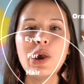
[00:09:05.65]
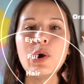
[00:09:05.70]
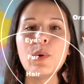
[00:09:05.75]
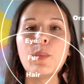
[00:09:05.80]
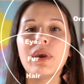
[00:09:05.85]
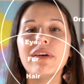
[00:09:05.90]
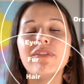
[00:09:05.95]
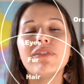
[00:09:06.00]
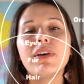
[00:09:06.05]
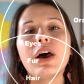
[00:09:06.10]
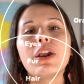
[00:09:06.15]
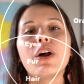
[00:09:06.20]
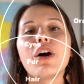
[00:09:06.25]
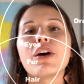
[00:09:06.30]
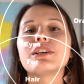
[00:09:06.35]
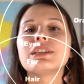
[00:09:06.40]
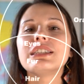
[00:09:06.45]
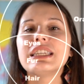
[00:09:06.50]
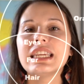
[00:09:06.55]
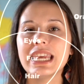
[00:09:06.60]
We've got
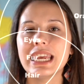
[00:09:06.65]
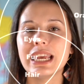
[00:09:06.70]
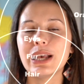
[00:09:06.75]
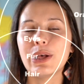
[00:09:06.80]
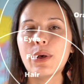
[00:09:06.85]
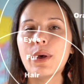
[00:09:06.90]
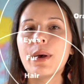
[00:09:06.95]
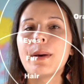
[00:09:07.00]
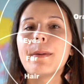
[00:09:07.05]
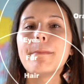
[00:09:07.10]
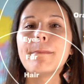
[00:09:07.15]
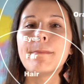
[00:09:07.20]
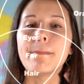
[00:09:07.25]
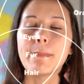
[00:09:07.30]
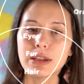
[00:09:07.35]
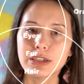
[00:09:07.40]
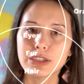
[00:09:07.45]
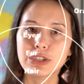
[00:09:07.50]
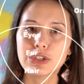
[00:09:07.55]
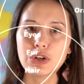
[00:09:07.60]
our teal
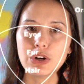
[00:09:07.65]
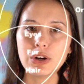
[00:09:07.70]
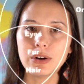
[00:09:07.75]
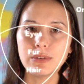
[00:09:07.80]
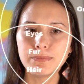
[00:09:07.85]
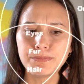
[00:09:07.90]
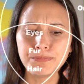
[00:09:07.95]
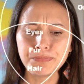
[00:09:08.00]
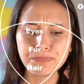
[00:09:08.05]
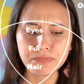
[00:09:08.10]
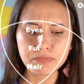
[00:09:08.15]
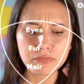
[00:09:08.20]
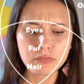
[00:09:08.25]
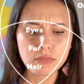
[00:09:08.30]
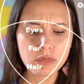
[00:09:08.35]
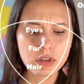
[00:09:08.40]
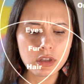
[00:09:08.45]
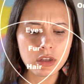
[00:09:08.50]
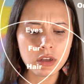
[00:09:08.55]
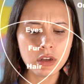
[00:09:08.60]
Munster.
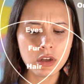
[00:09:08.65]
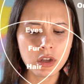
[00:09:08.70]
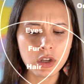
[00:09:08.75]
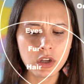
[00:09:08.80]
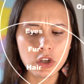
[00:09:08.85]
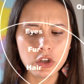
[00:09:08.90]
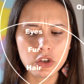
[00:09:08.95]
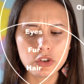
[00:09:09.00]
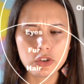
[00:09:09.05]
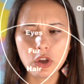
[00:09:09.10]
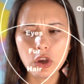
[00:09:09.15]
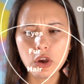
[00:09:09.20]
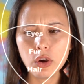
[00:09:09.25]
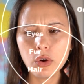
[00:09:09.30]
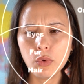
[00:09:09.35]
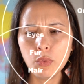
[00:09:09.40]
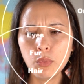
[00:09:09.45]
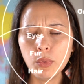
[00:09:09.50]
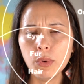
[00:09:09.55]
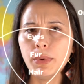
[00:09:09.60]

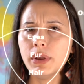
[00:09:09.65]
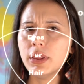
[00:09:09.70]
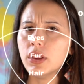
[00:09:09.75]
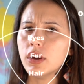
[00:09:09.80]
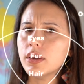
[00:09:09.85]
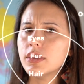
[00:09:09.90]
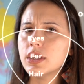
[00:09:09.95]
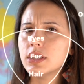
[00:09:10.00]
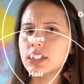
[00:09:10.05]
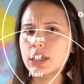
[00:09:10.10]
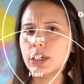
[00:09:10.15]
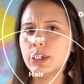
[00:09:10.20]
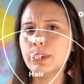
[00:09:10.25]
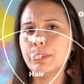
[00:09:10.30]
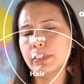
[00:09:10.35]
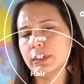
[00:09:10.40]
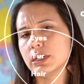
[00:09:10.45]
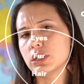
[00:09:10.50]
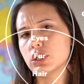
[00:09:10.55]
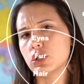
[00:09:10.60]
So when we look at the teal
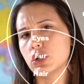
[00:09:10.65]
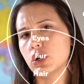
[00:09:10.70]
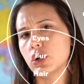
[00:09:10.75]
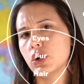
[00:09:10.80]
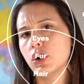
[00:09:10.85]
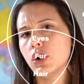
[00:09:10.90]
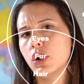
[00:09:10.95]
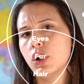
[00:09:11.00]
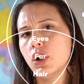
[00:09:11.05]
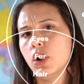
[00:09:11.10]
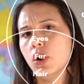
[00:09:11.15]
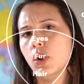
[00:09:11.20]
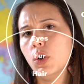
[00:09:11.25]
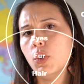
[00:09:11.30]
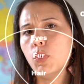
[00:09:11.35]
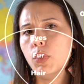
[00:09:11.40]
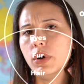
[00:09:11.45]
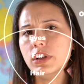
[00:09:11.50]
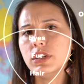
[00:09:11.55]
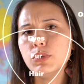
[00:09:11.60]
Munster,
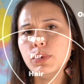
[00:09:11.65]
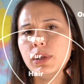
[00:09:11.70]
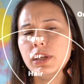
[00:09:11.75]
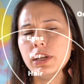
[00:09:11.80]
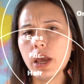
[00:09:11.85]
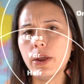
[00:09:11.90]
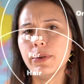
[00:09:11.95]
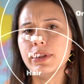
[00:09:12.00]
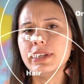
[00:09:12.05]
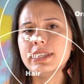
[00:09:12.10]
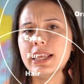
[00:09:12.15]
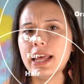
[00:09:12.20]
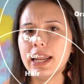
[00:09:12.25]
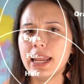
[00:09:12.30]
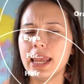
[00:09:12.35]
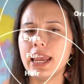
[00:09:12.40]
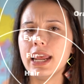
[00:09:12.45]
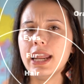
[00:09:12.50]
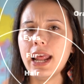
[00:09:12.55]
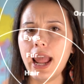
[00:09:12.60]
what do we notice that
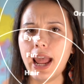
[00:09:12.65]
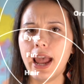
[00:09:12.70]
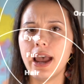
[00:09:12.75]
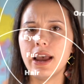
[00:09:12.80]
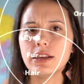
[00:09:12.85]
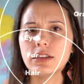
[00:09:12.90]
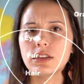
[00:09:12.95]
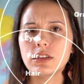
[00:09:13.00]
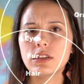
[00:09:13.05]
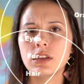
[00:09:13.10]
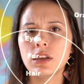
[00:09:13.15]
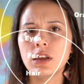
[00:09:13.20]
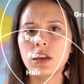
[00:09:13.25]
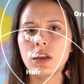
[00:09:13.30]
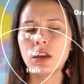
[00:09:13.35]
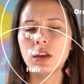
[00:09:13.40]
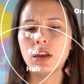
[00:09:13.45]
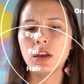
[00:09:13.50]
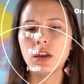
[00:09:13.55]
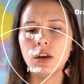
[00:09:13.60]
it has?
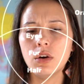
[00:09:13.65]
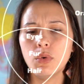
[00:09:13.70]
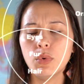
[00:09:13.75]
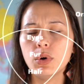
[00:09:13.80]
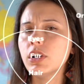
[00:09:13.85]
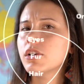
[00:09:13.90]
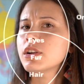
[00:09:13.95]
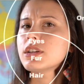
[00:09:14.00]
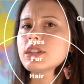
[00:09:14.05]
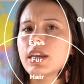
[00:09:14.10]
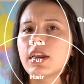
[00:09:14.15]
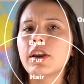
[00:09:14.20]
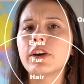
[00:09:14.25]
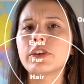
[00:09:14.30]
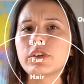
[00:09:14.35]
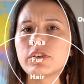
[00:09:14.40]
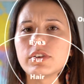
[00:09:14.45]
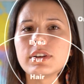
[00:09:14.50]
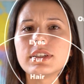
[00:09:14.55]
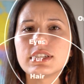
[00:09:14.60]
What are its
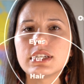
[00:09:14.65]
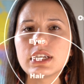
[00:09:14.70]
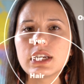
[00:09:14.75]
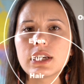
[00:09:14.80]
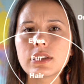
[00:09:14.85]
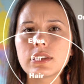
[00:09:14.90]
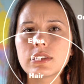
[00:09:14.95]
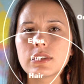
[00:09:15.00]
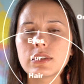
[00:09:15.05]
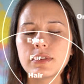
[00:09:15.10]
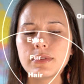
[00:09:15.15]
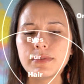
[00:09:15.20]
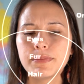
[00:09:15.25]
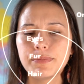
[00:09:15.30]
characteristics?